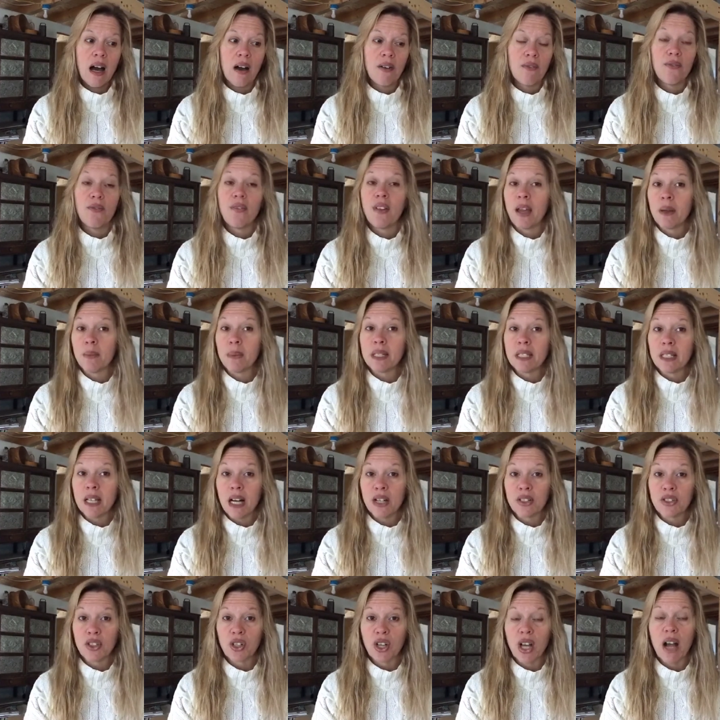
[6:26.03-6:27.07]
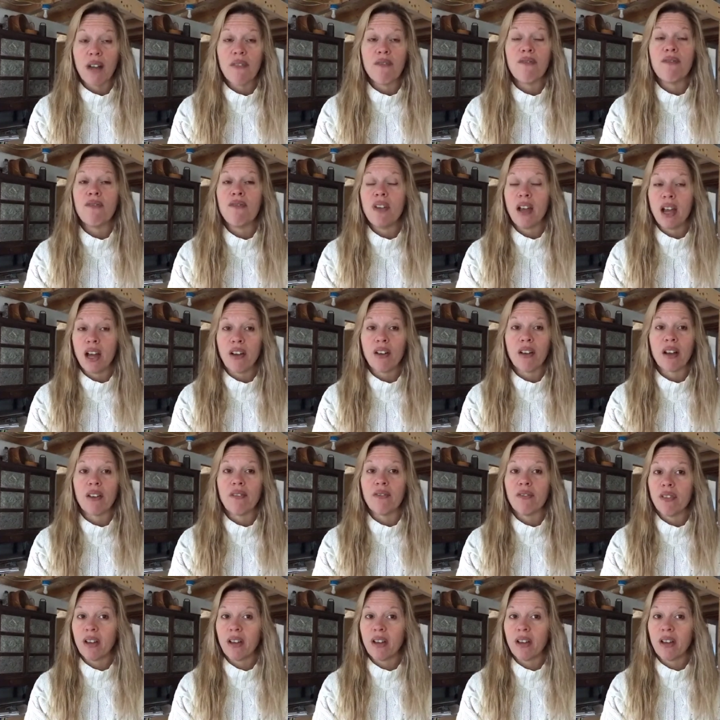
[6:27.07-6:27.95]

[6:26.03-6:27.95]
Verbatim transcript: um, family doctor got very,